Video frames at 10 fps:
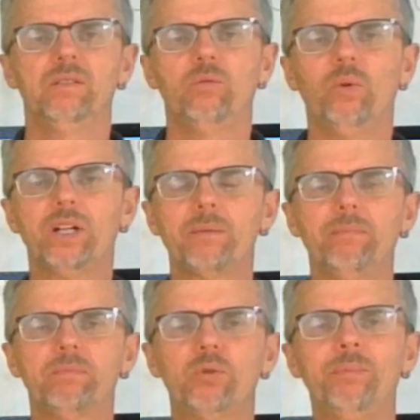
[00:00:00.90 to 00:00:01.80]
Welcome
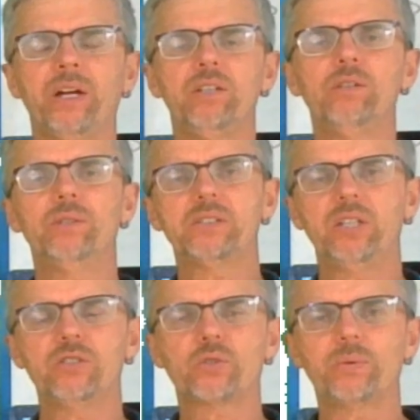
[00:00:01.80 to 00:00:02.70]
to my U.S.
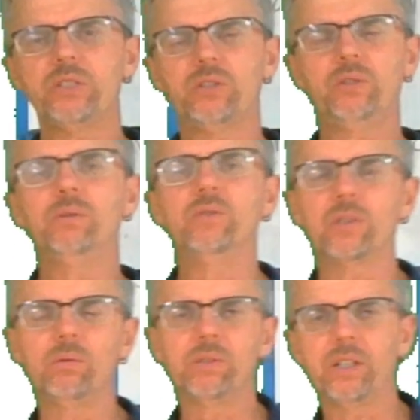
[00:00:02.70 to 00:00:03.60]
history students
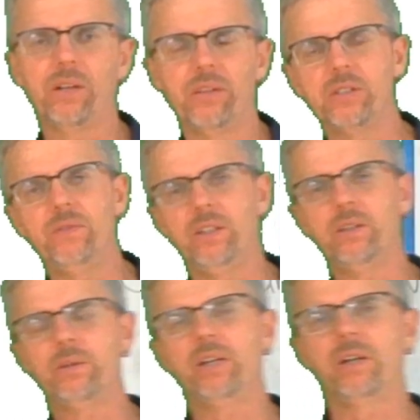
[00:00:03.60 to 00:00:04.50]
only on this video
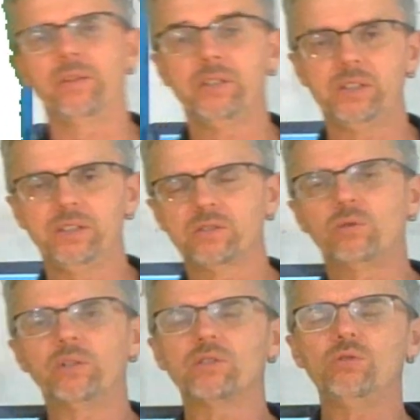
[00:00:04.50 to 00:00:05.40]
here. This is
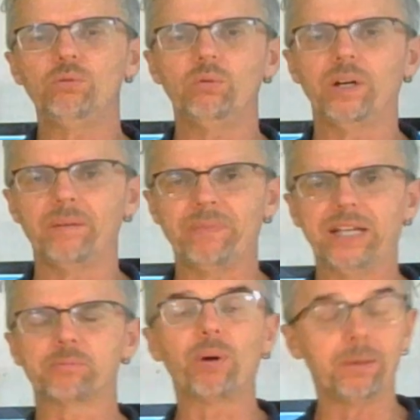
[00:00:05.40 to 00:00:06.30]
going to, as
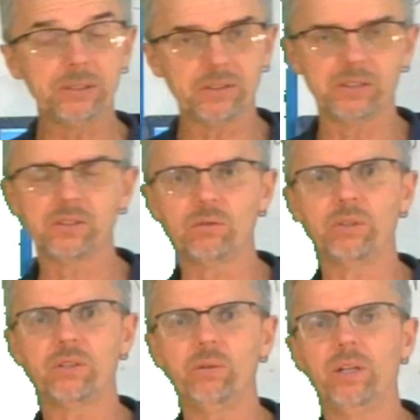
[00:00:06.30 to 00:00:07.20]
promised, this is going
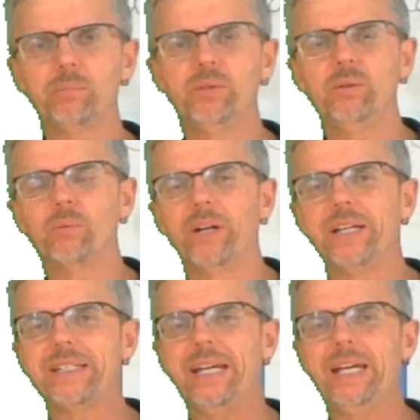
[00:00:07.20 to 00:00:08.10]
to help you write
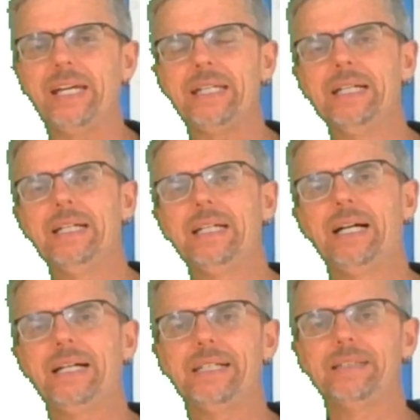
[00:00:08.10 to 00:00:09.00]
a,
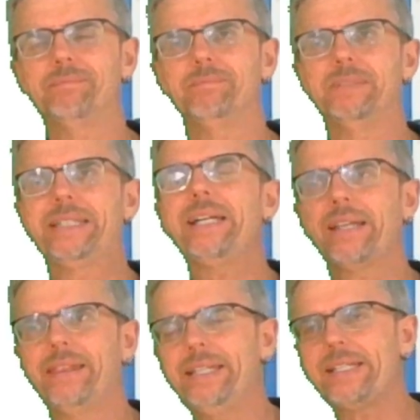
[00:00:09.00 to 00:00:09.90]
take
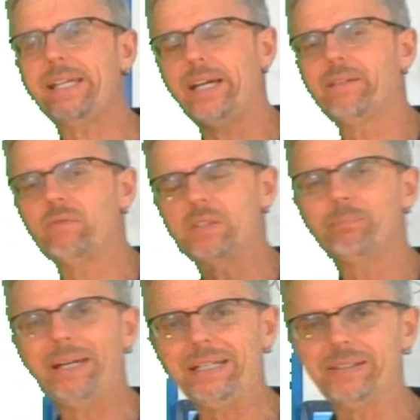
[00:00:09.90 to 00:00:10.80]
the
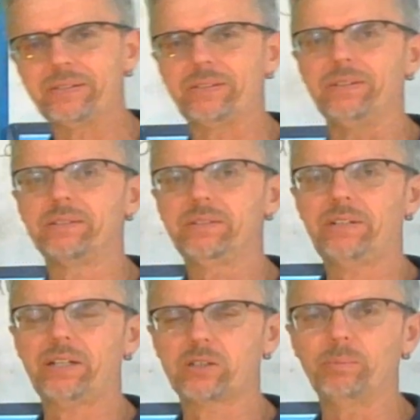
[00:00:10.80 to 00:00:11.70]
Canvas-based
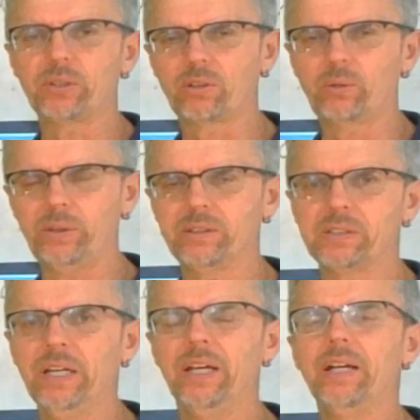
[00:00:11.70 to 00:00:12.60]
textbook quiz.
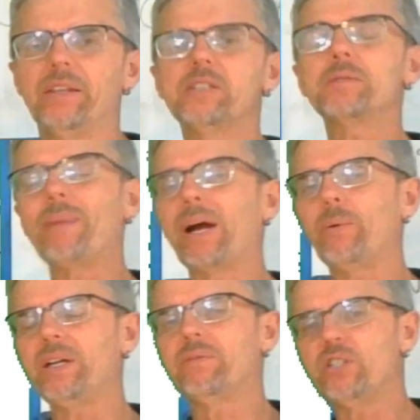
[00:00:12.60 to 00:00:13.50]
This is my way
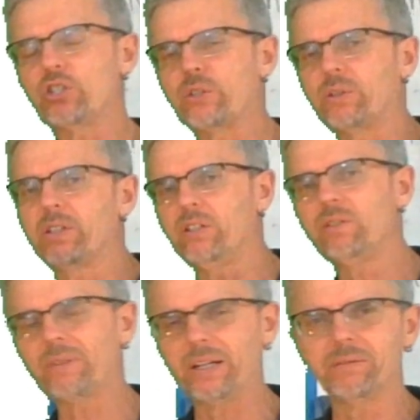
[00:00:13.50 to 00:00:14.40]
of ensuring that you've
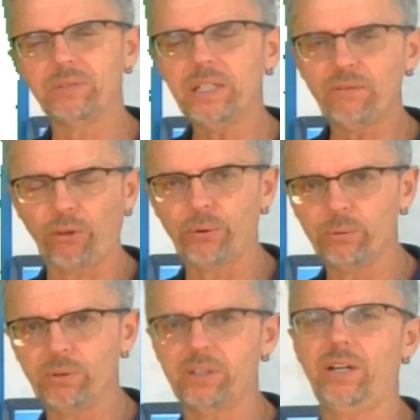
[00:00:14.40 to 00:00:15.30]
kind of leafed through the
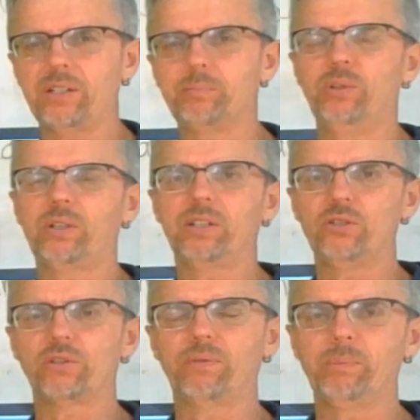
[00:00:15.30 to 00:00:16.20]
textbook and you're
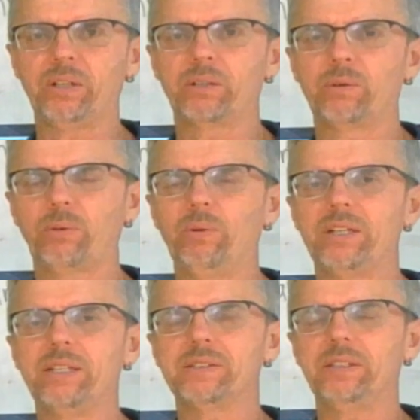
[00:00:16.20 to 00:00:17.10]
familiar with what
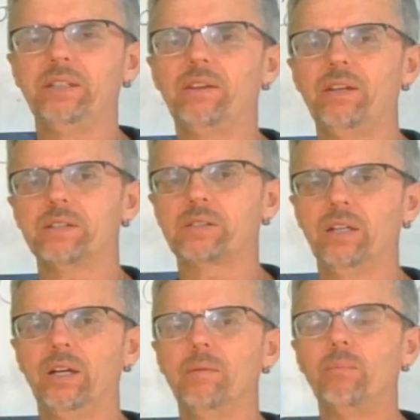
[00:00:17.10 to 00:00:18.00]
is in this
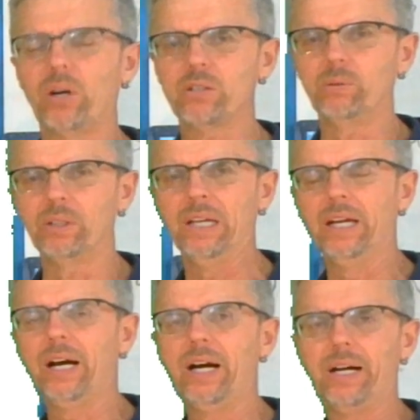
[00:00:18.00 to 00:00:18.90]
module.
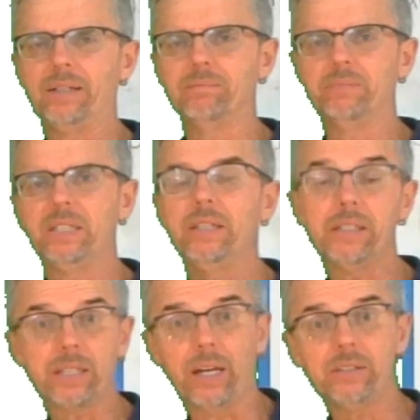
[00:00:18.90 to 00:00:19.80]
In this
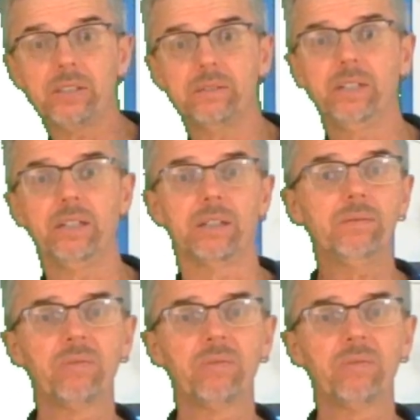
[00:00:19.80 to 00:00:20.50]
case here,